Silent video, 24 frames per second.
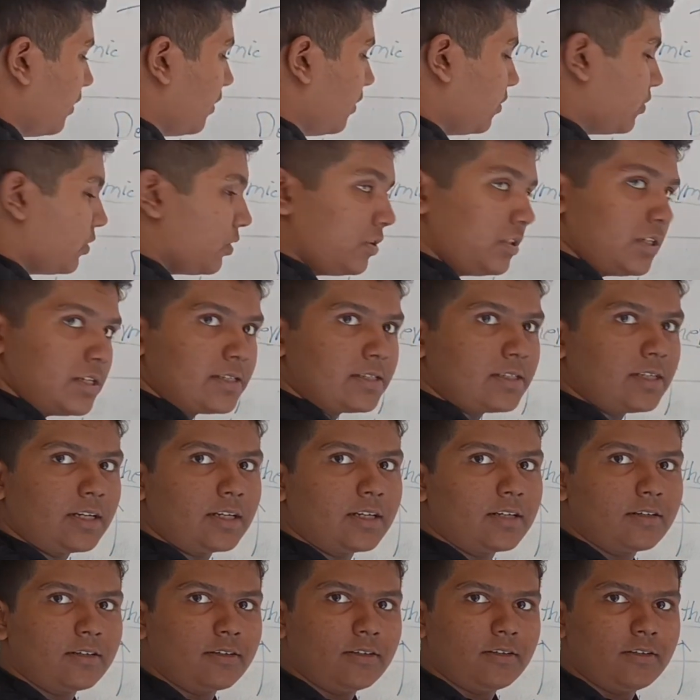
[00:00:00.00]
So just
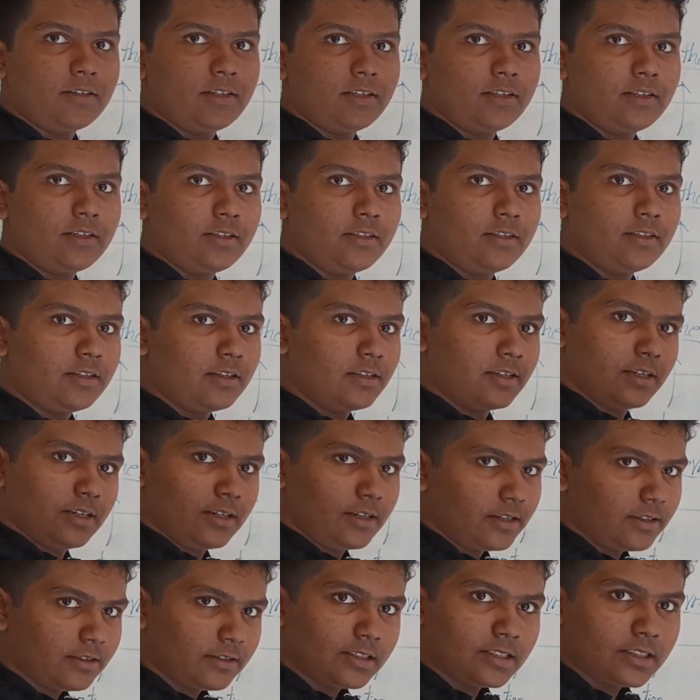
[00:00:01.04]
check.
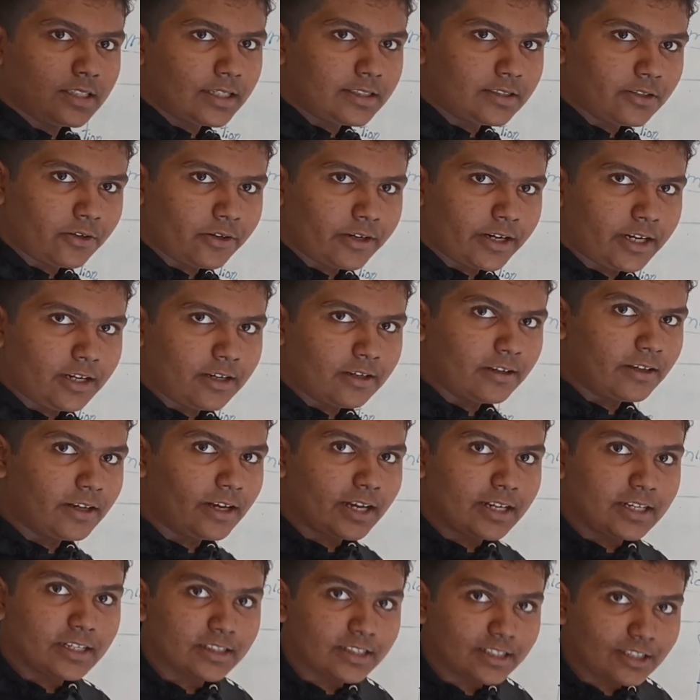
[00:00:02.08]
That's all right.
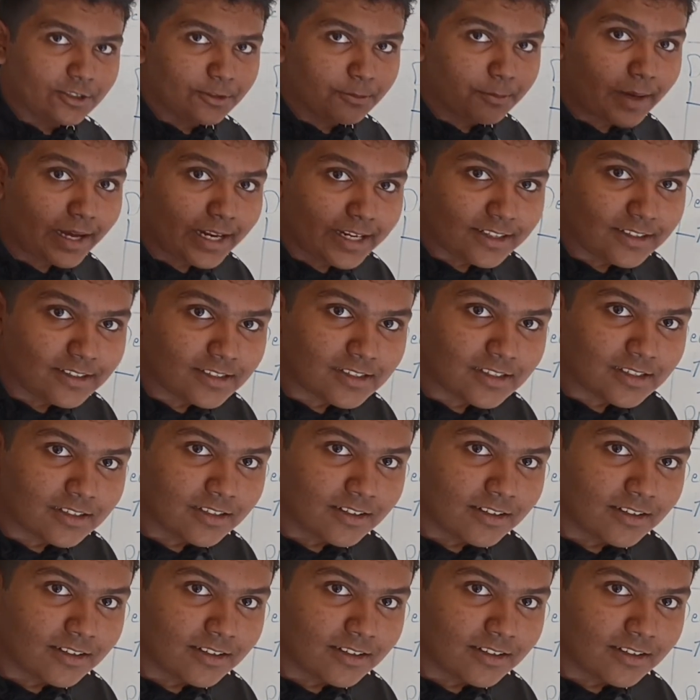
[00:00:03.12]
Anything to balance?